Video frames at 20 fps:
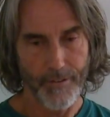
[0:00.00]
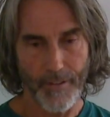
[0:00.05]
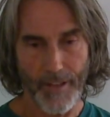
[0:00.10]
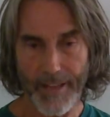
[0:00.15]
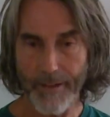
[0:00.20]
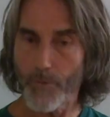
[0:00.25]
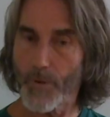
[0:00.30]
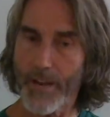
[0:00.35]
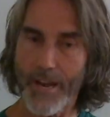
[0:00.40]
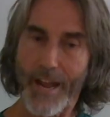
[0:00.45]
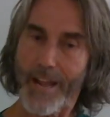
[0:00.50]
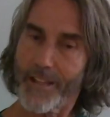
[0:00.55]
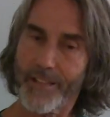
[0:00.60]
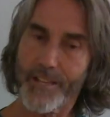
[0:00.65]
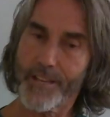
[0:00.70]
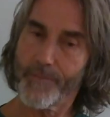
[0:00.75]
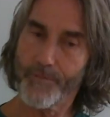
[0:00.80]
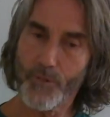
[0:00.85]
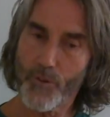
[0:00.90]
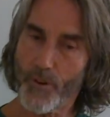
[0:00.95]
like when I
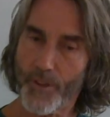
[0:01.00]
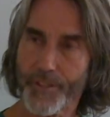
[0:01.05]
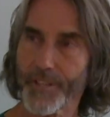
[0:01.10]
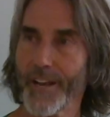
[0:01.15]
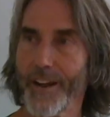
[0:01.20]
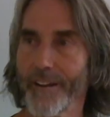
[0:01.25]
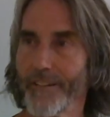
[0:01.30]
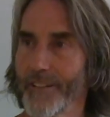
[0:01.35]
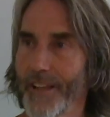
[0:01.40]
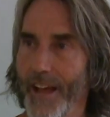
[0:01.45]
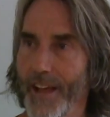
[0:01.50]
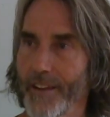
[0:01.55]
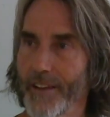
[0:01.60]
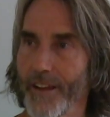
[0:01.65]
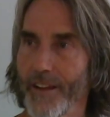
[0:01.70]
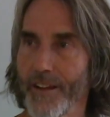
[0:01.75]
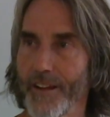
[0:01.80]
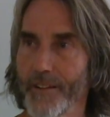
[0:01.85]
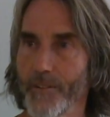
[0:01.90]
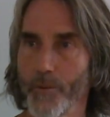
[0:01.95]
leave North
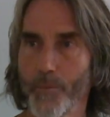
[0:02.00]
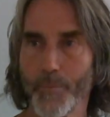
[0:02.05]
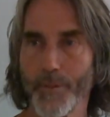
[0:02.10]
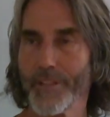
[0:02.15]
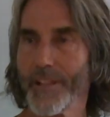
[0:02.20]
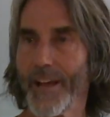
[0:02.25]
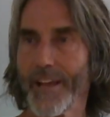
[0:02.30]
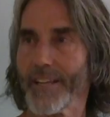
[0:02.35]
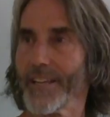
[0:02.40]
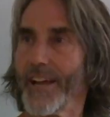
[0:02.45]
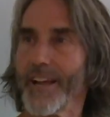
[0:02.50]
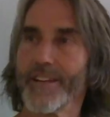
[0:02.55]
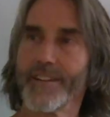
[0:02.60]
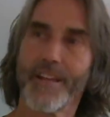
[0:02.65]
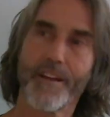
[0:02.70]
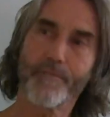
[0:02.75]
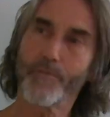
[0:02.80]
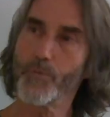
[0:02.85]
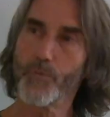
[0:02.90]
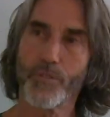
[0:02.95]
Carolina, it'll be like I
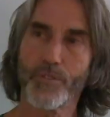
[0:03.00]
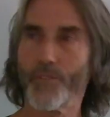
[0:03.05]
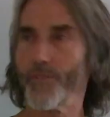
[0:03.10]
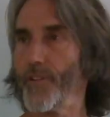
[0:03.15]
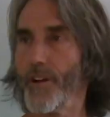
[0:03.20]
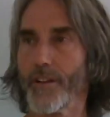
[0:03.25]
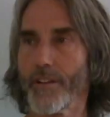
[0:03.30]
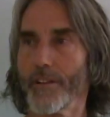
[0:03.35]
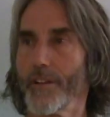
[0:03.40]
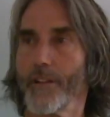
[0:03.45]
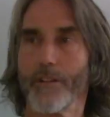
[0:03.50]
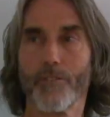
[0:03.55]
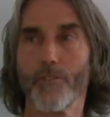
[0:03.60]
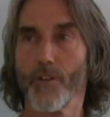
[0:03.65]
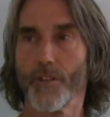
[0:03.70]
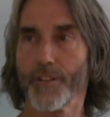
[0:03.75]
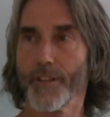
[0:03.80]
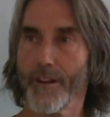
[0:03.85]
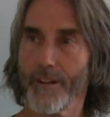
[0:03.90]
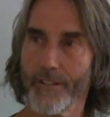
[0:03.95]
never was fucking in
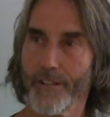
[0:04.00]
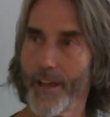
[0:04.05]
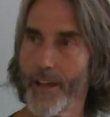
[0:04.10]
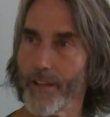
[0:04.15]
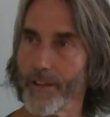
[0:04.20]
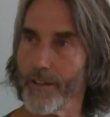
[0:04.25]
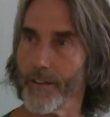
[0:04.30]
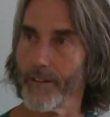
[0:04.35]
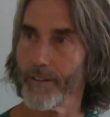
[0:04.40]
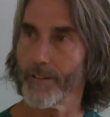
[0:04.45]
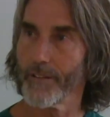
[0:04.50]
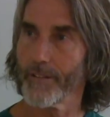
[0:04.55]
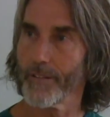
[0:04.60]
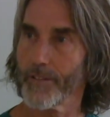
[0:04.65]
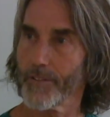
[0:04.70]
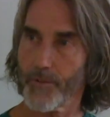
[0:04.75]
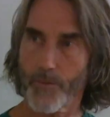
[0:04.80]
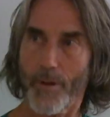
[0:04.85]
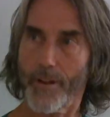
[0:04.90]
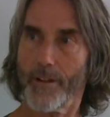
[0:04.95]
North Carolina.
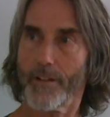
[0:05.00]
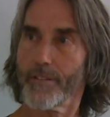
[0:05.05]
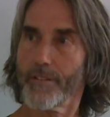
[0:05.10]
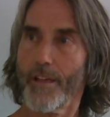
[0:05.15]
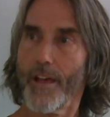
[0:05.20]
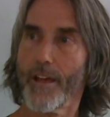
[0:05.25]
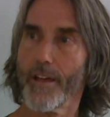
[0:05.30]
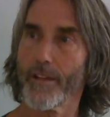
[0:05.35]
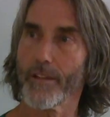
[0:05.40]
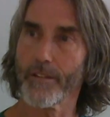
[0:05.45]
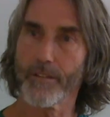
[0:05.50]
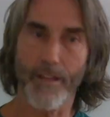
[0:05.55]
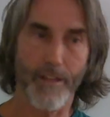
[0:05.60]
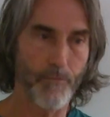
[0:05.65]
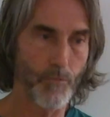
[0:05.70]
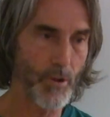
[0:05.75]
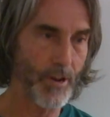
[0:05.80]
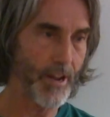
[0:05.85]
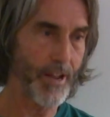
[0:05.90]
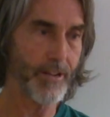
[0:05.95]
That's what it's like.
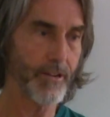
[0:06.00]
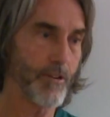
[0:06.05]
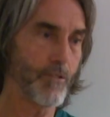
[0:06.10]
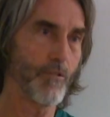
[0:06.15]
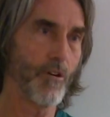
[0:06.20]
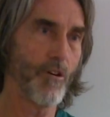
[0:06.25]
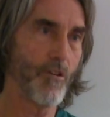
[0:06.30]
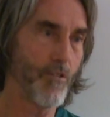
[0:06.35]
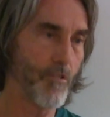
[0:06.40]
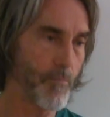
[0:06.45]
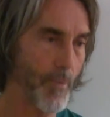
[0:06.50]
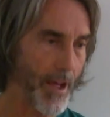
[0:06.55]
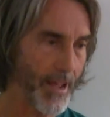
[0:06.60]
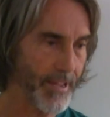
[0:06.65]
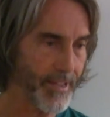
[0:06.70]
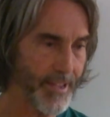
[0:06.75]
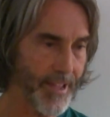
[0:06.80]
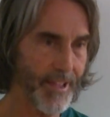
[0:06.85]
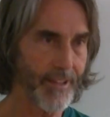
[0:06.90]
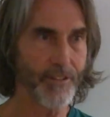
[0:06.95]
And when I go home,
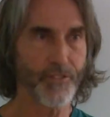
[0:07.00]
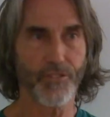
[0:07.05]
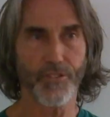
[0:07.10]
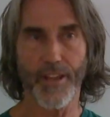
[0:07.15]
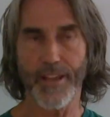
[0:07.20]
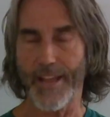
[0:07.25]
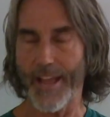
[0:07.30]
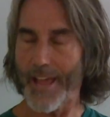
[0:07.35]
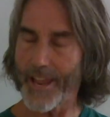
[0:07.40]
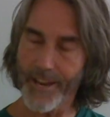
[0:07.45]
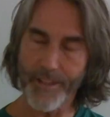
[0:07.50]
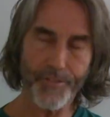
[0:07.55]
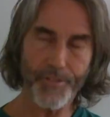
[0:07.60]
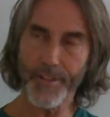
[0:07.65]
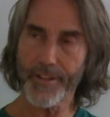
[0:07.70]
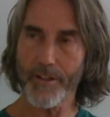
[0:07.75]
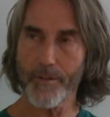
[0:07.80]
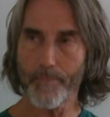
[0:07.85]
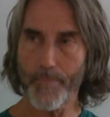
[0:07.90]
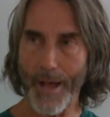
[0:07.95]
I can't say
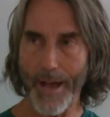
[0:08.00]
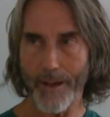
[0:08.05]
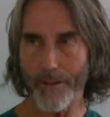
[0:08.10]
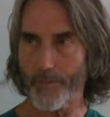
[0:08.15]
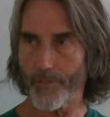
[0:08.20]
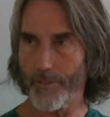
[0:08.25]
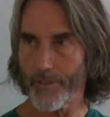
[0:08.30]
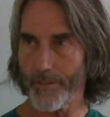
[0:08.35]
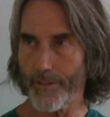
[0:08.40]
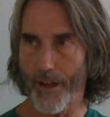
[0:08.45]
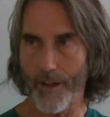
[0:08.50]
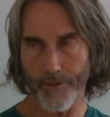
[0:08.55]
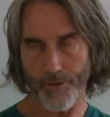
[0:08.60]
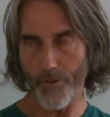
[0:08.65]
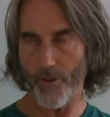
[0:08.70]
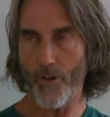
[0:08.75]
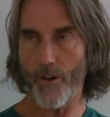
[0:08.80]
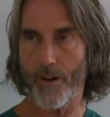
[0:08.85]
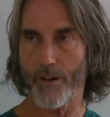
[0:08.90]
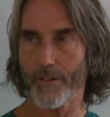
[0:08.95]
anything about a
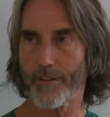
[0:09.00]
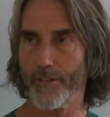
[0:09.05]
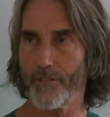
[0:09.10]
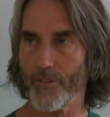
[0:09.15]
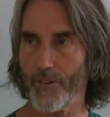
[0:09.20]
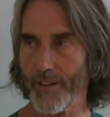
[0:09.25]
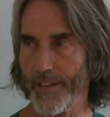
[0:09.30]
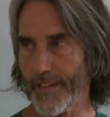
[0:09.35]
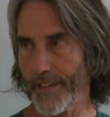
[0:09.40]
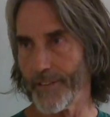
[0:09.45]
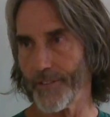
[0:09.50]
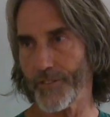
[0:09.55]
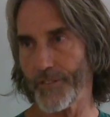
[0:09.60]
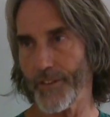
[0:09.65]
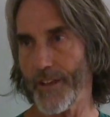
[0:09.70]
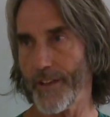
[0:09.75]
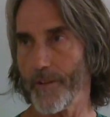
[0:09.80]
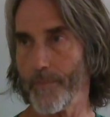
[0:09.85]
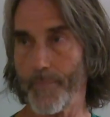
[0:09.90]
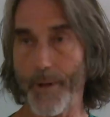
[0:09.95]
talk. All I can
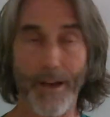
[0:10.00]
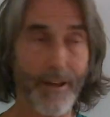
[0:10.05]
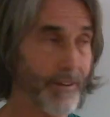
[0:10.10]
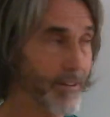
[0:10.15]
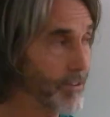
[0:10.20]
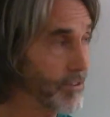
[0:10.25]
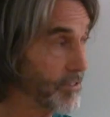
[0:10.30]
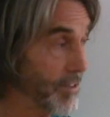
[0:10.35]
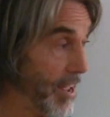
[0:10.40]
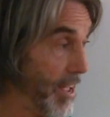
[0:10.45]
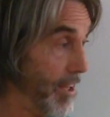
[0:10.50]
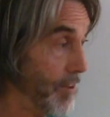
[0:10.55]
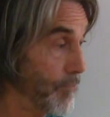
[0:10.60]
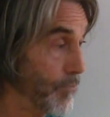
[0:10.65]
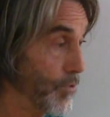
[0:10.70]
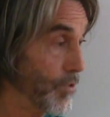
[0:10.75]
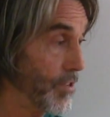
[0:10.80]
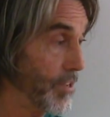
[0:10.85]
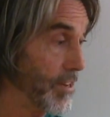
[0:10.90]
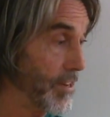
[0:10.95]
say about is they
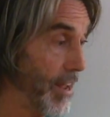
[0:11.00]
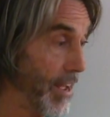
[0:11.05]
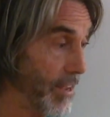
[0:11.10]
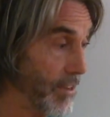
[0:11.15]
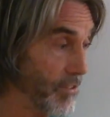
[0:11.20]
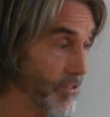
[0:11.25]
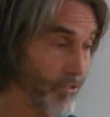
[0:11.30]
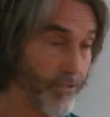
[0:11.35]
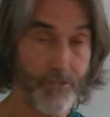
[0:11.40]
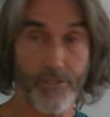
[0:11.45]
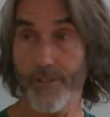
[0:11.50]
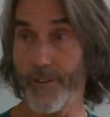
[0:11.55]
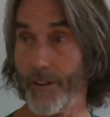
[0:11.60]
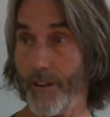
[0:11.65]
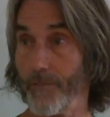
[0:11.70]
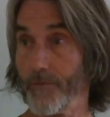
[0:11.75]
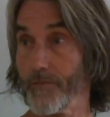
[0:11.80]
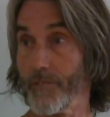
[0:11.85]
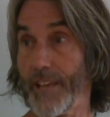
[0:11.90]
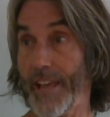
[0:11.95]
had really nice,
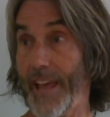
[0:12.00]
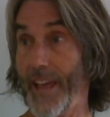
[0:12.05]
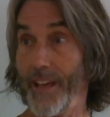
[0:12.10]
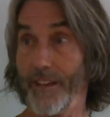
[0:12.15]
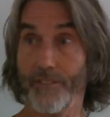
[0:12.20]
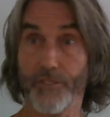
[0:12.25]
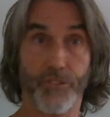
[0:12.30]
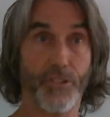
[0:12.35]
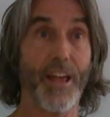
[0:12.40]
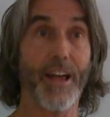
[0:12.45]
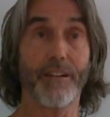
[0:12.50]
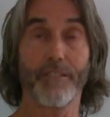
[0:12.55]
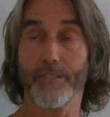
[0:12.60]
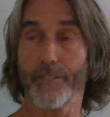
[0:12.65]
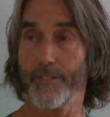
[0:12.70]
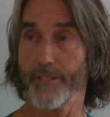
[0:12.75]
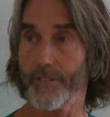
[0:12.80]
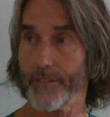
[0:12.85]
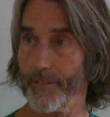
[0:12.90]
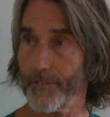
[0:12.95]
kale
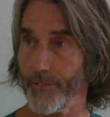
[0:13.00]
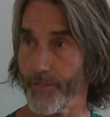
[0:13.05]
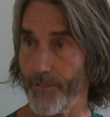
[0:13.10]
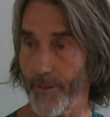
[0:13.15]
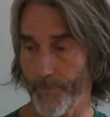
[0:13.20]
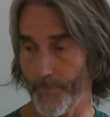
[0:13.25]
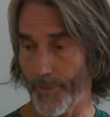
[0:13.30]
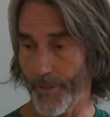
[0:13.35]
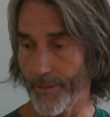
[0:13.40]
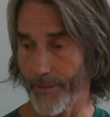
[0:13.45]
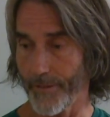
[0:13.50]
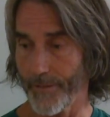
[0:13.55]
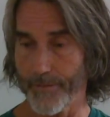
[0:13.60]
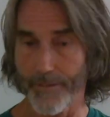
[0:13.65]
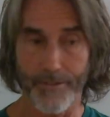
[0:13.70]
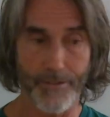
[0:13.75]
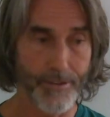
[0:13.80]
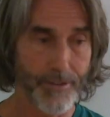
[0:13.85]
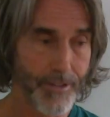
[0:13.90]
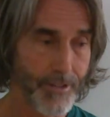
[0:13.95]
salad or something,
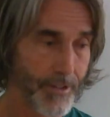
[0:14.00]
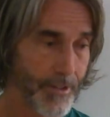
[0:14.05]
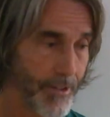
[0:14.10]
or,